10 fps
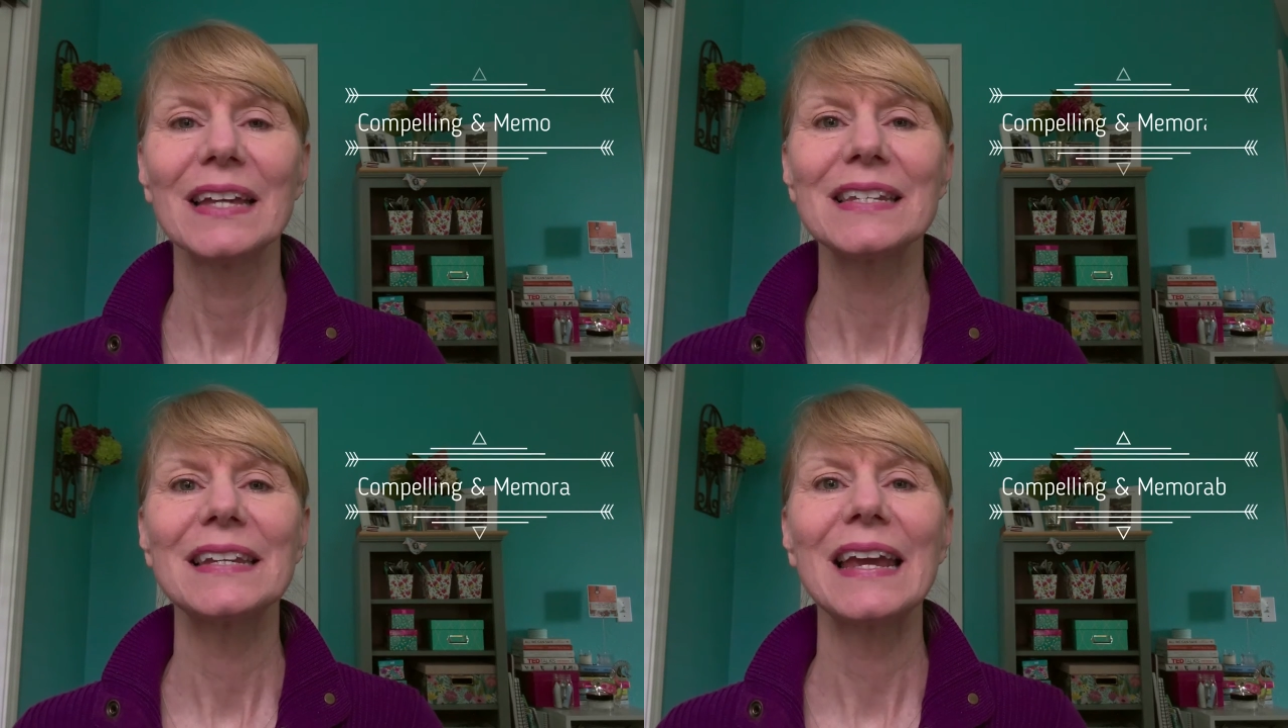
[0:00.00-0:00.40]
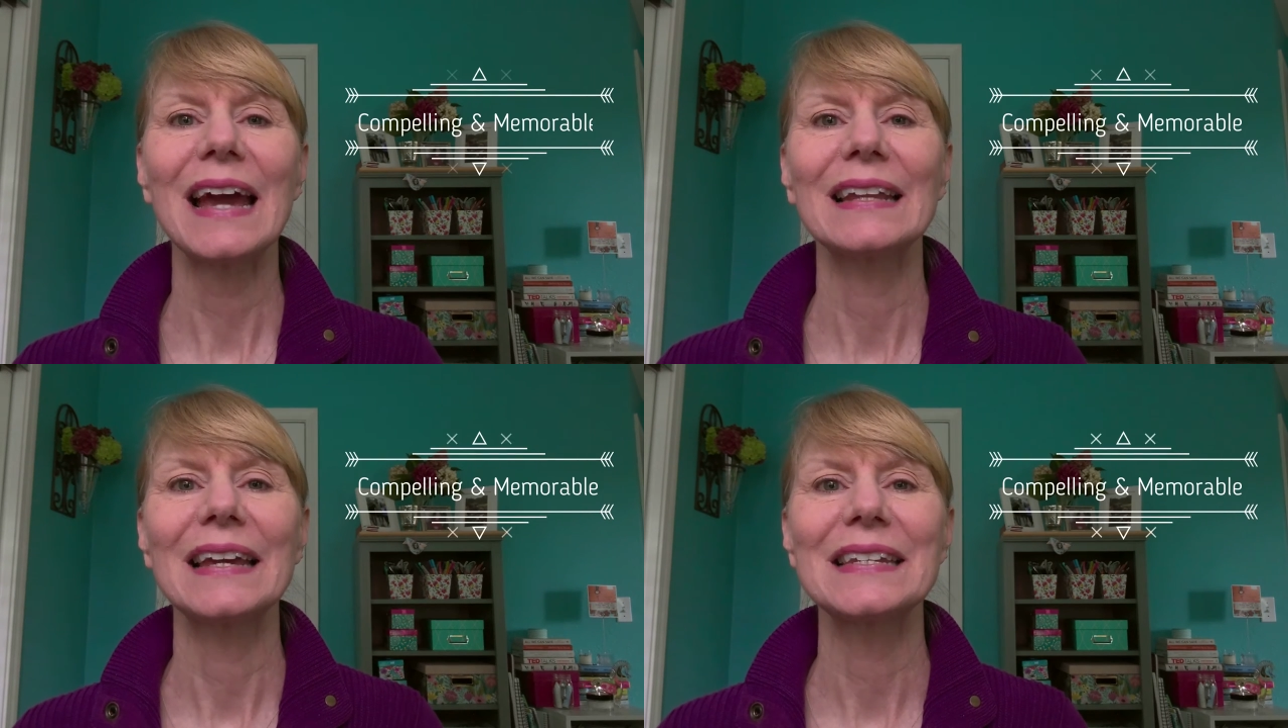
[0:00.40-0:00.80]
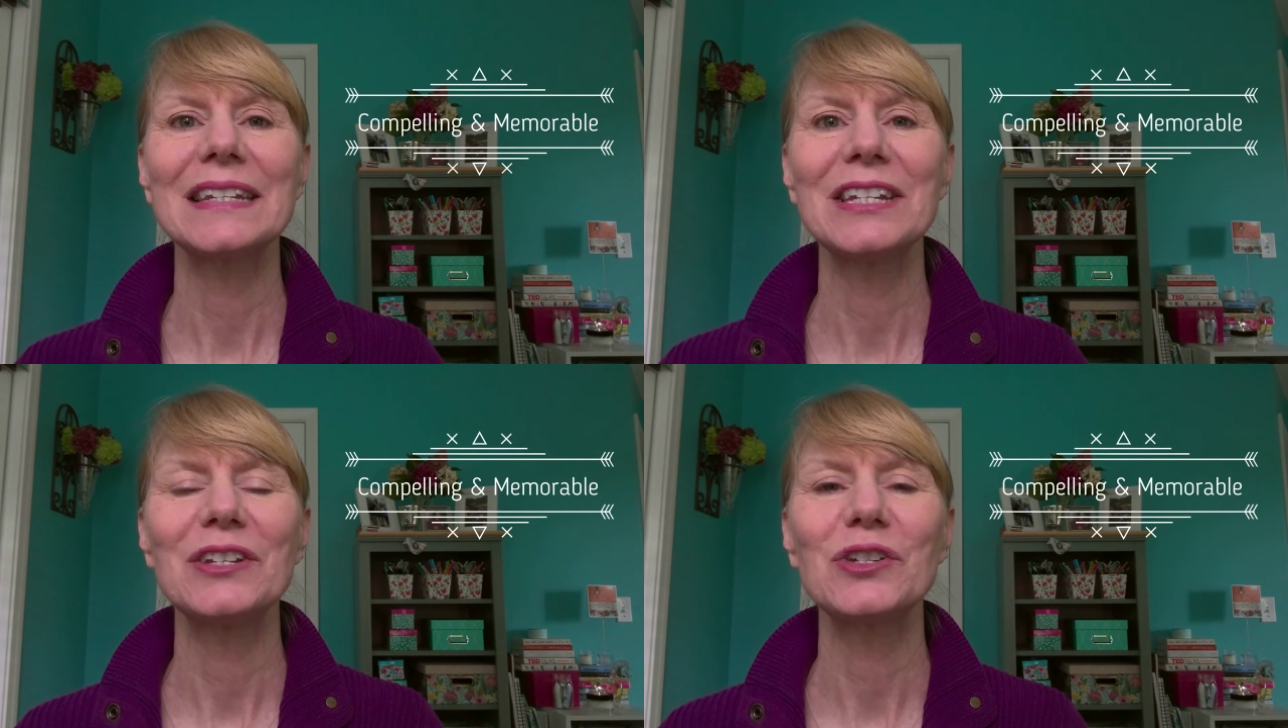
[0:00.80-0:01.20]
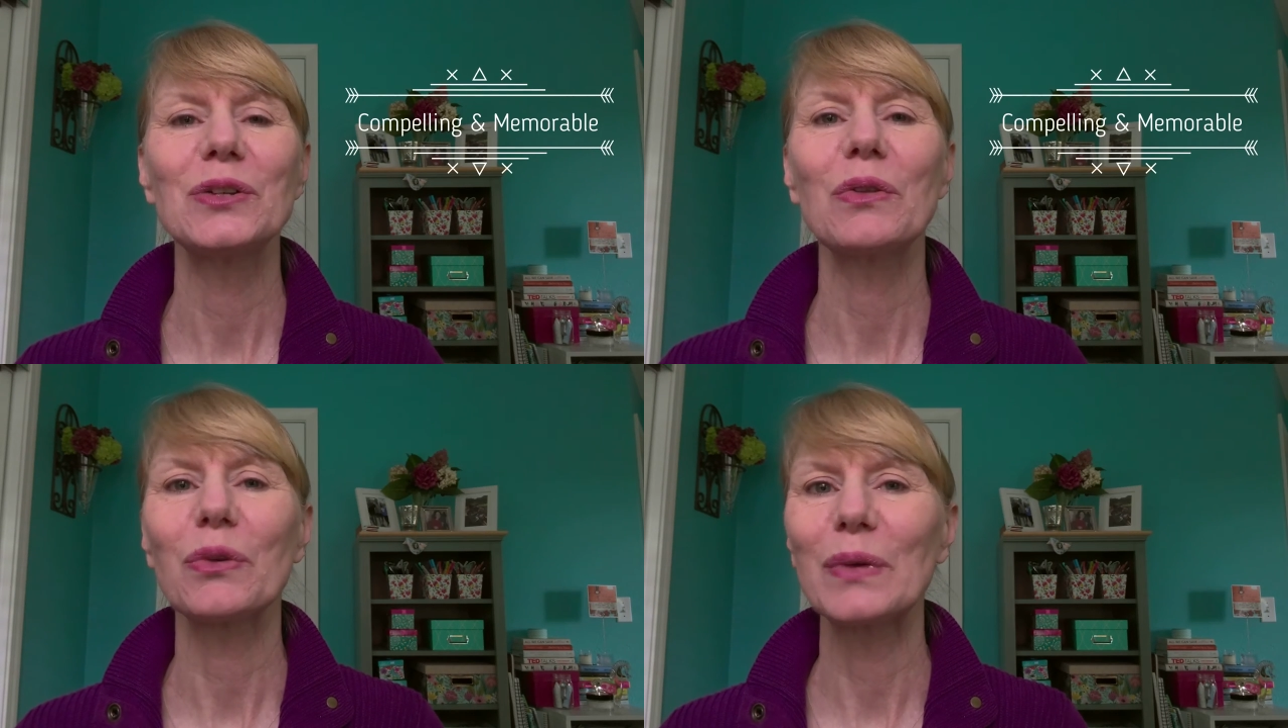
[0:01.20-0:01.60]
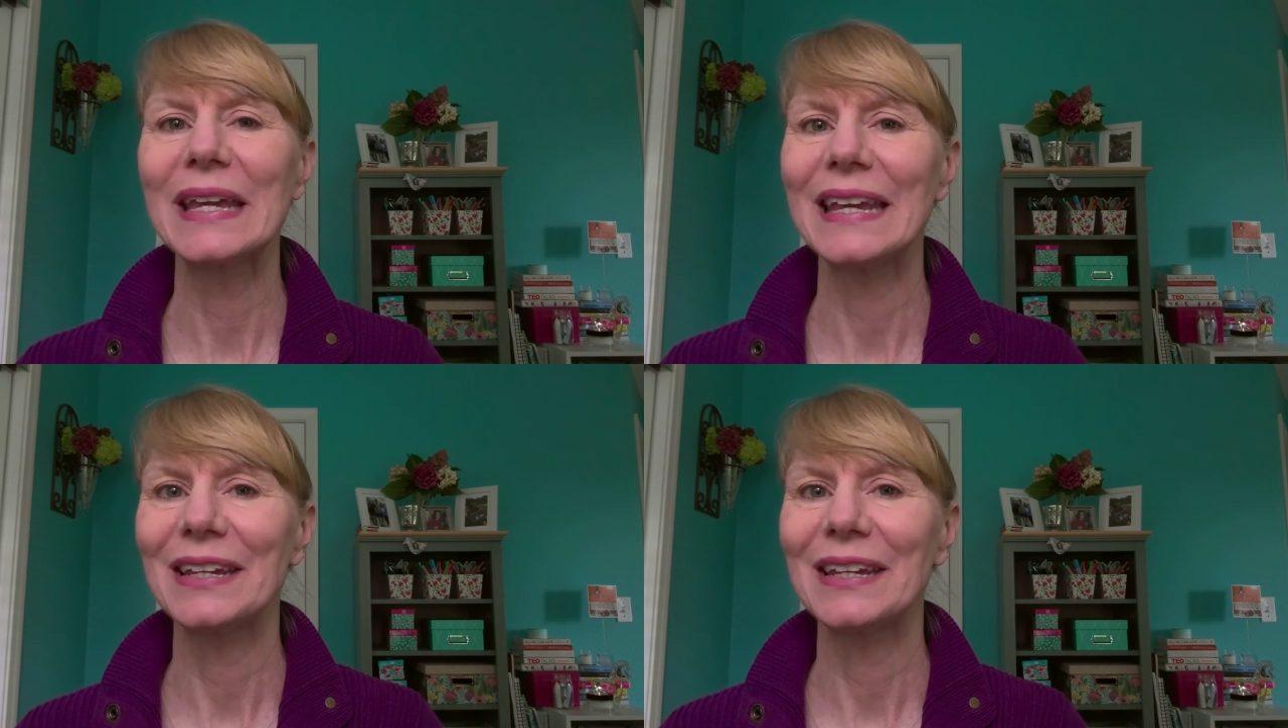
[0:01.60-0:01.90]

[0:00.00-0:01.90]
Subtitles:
Today, I'd like to teach you three key